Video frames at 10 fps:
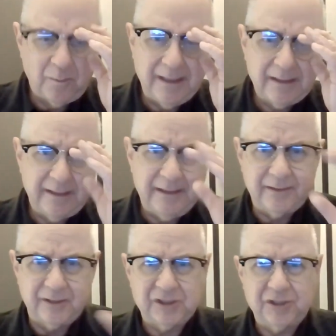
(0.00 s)
back again to
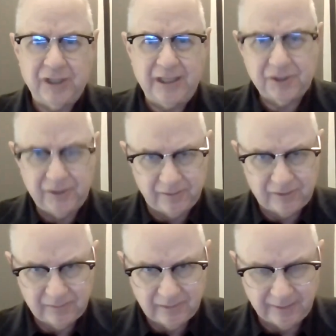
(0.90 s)
the
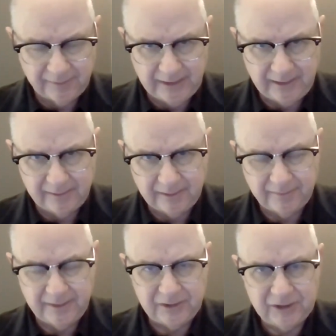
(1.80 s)
suggestions of
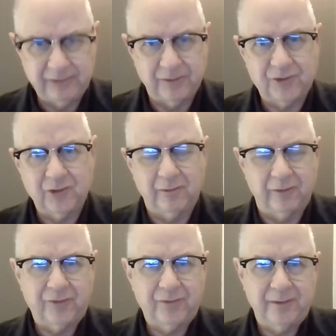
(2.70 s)
the Secret Service